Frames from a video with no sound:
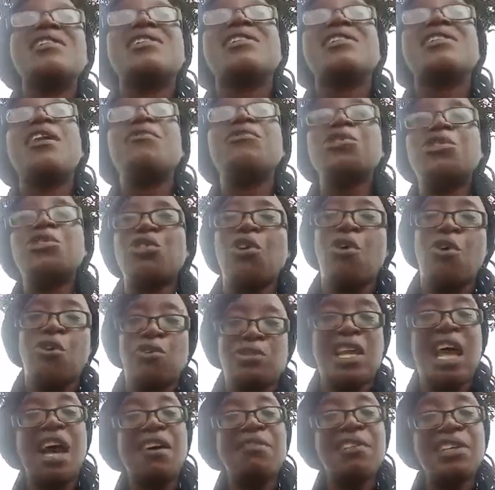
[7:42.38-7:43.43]
7
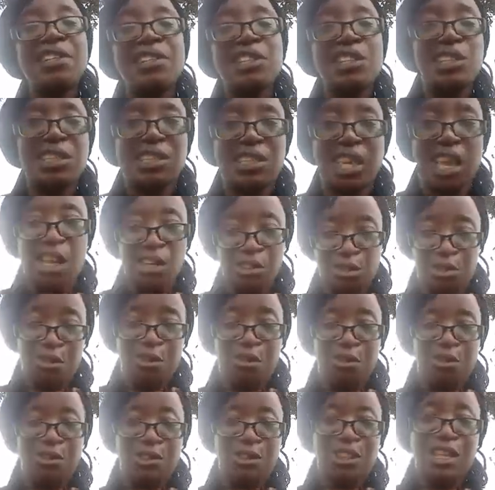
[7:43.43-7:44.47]
tons, they are harvesting 10
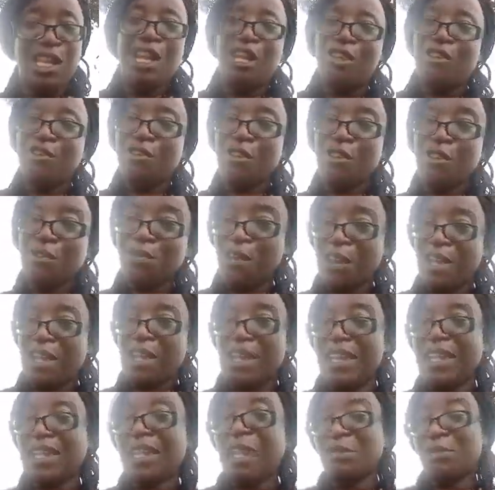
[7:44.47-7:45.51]
tons. Don't
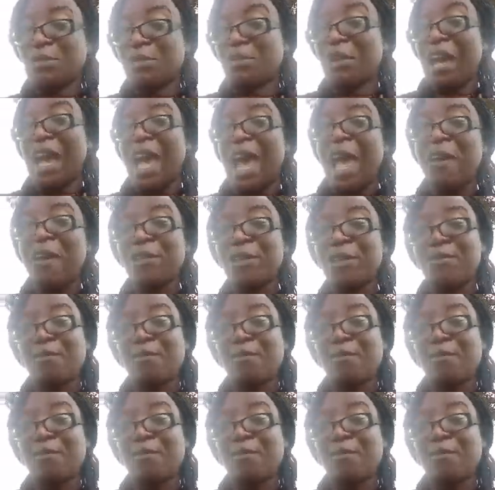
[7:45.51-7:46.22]
forget, that was why I wrote